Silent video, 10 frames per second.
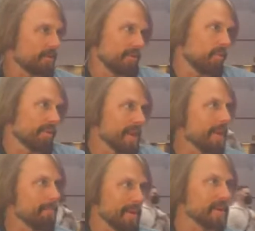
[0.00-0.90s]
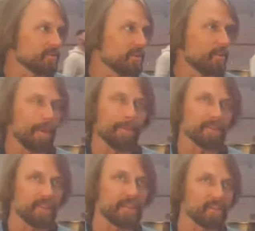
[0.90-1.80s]
and what that means, what it
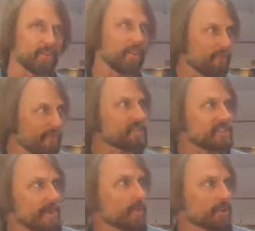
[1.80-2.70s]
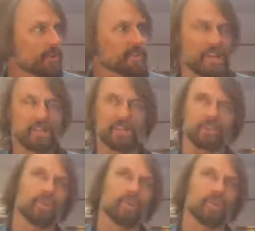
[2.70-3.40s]
represents. You're the face of that organization.